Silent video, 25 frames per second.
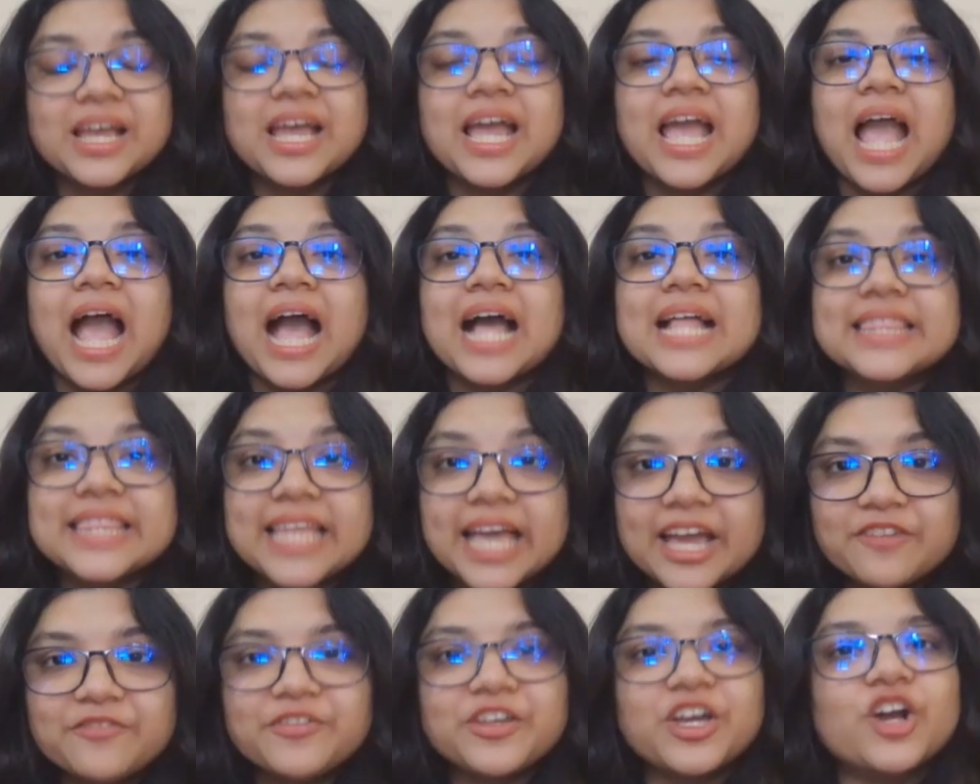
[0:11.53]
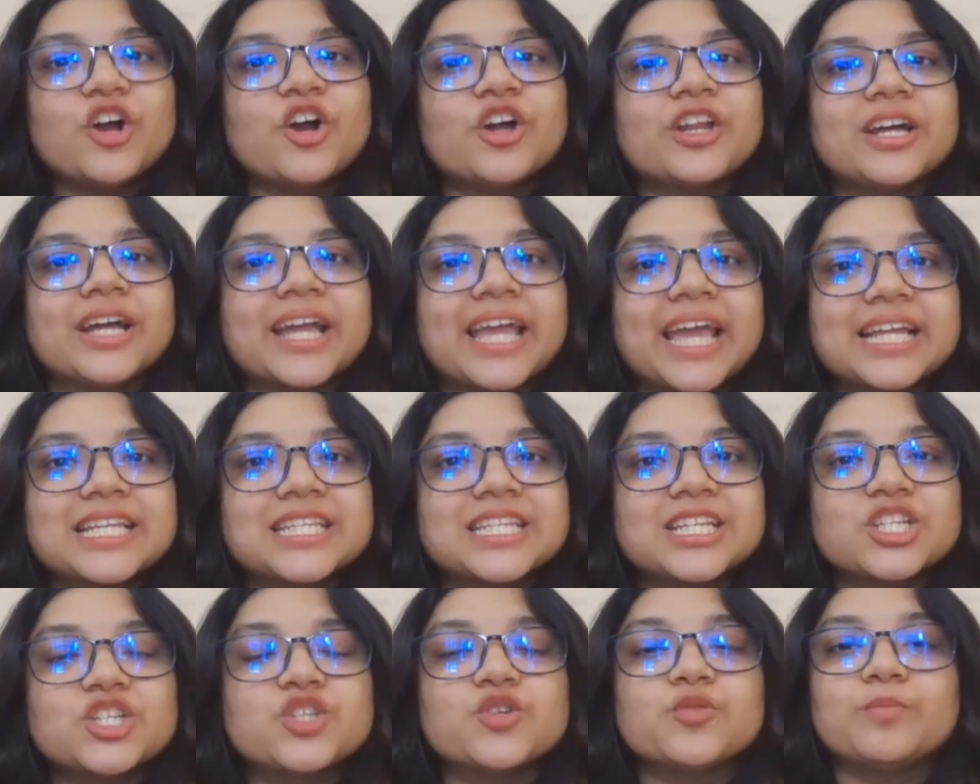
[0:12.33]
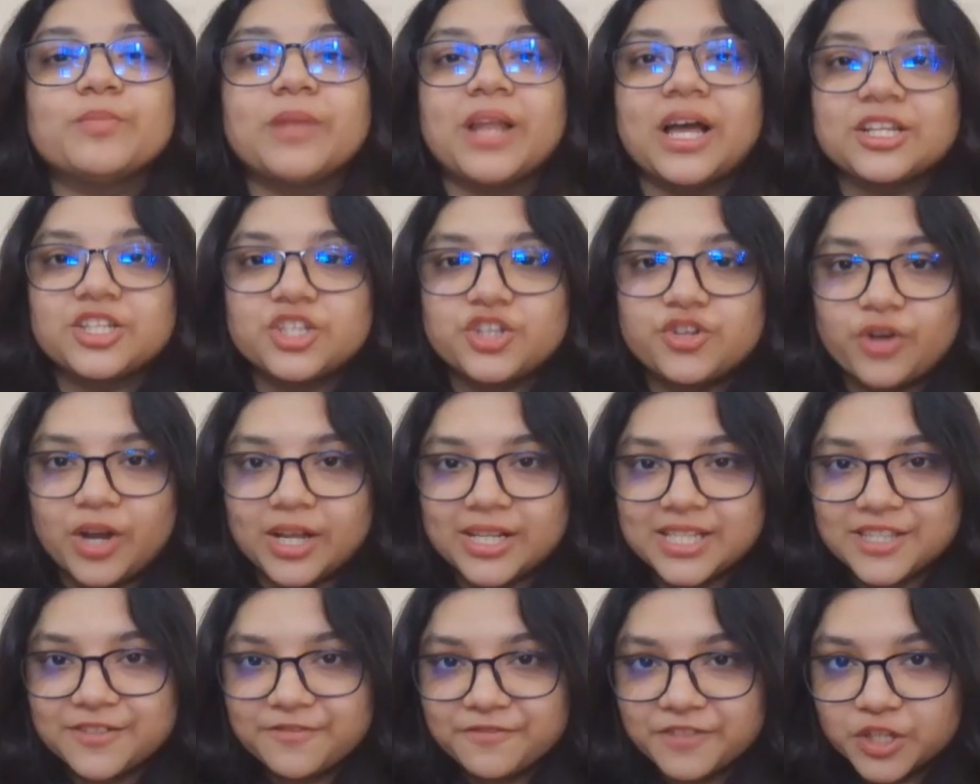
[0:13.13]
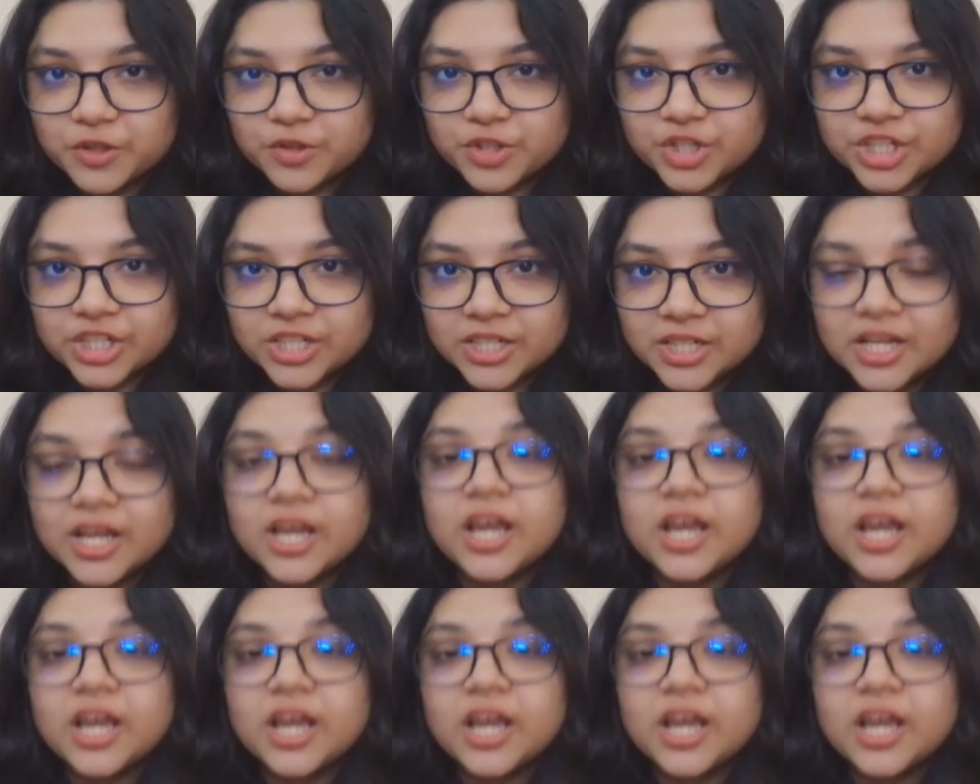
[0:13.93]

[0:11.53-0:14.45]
and then we are going to get into blood transfusion,